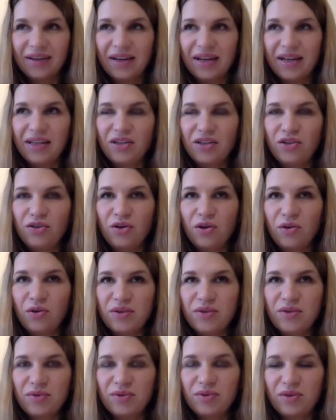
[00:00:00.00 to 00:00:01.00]
And did you always
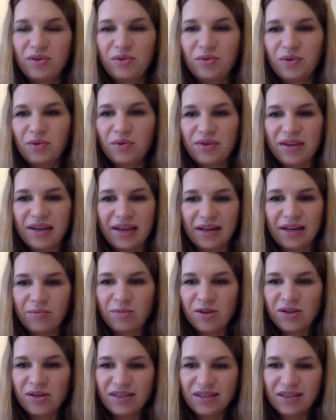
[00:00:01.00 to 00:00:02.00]
want to work with
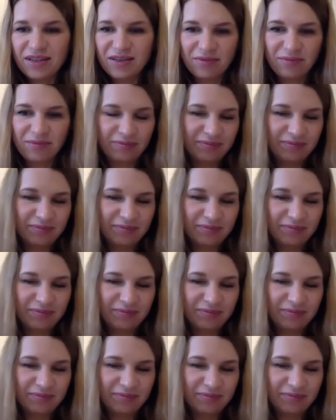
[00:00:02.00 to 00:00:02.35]
animals?